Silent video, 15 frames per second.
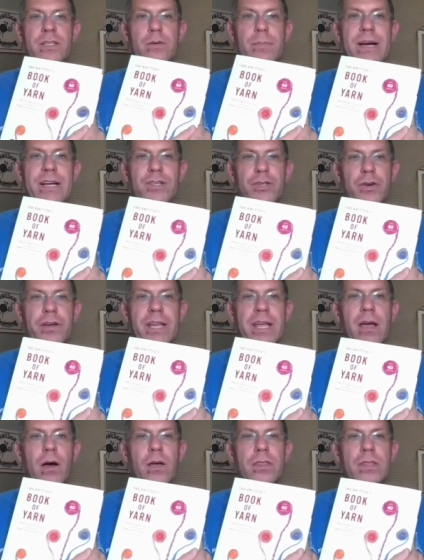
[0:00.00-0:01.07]
my
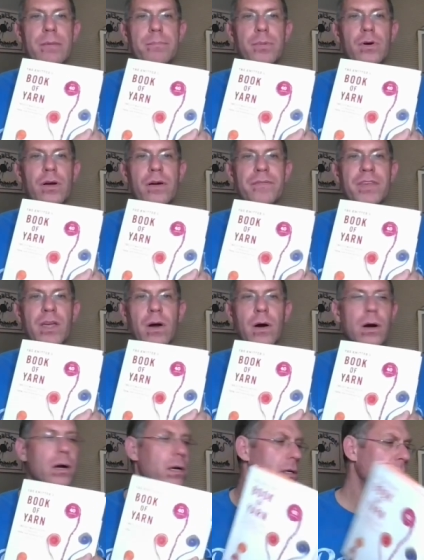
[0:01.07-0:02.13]
journey on the Book of
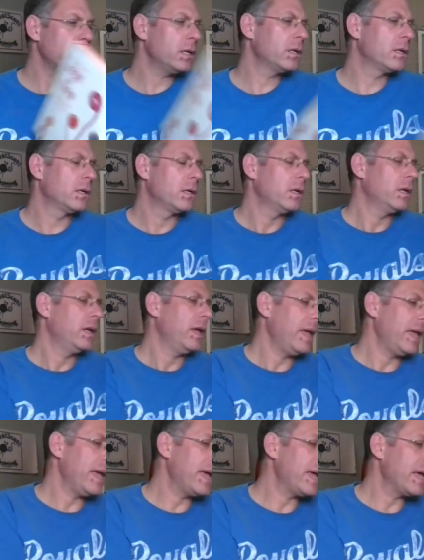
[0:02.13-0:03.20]
Yarn
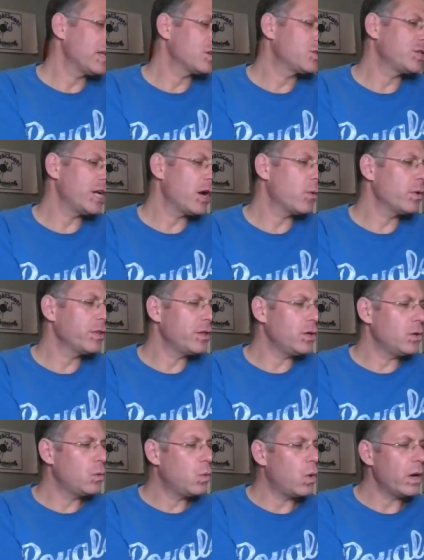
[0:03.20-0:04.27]
and share with
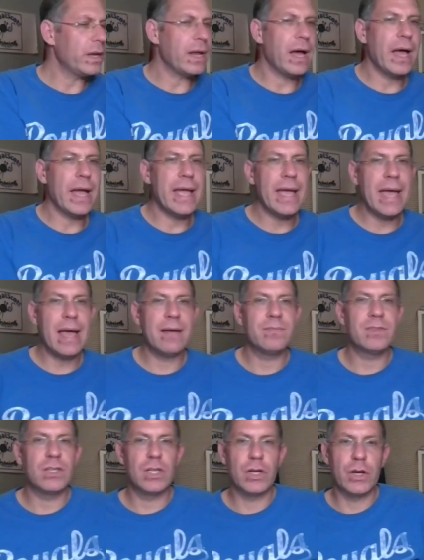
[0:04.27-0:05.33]
you what I
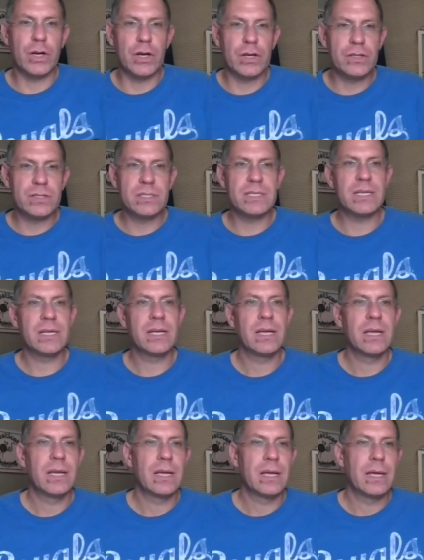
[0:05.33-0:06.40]
have learned
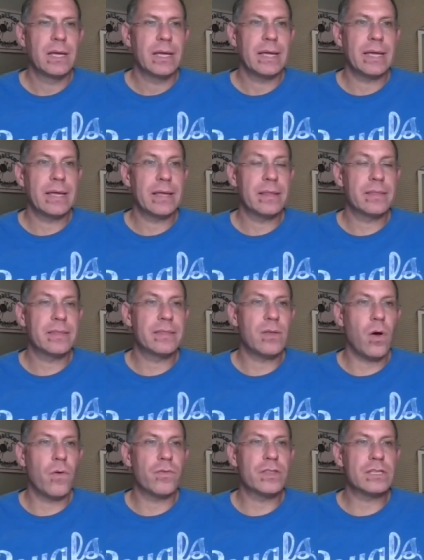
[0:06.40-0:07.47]

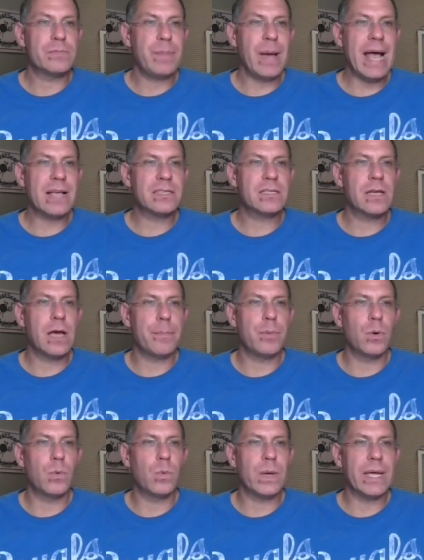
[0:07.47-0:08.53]
over this past
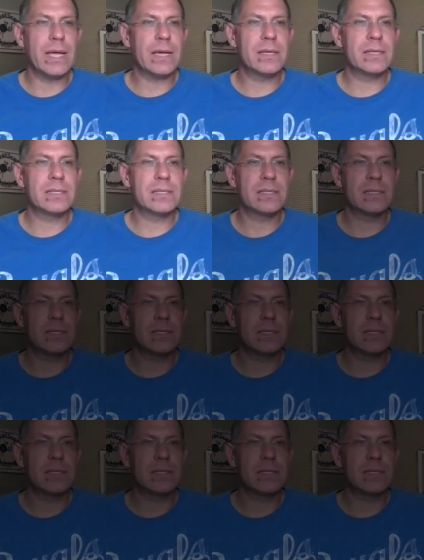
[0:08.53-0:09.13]
couple weeks